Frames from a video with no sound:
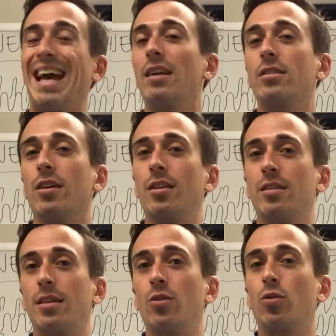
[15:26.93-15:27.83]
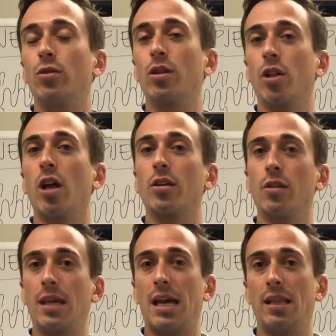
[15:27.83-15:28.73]
outside of the cell called the
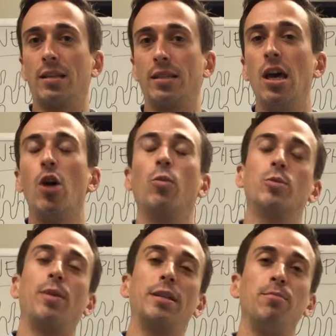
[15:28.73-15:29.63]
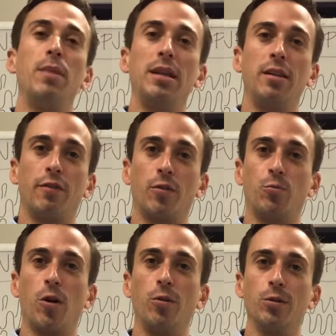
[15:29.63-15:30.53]
glycocalyx, which plays many different
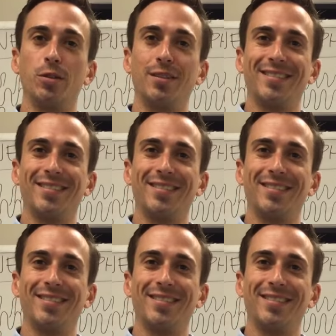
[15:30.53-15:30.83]
roles.